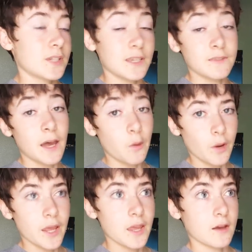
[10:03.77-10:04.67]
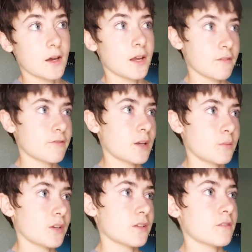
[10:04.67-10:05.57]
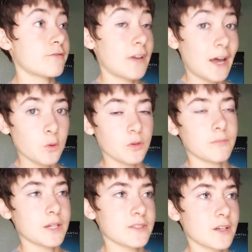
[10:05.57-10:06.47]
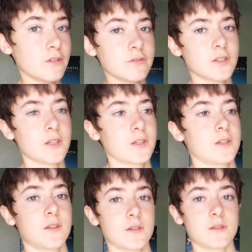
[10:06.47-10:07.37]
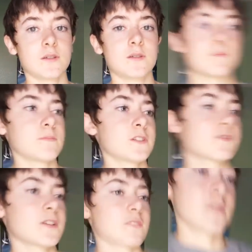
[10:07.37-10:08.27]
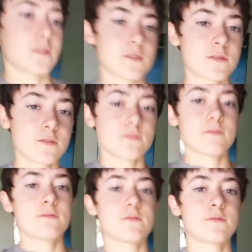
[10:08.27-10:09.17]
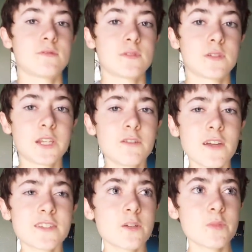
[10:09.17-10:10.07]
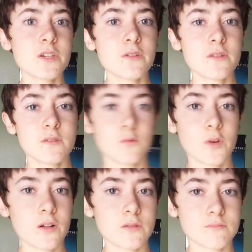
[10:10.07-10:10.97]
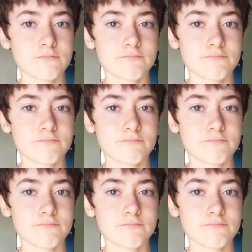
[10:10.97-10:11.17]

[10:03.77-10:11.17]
In that way, I have found myself. Let's try this. Can you guys hear me well?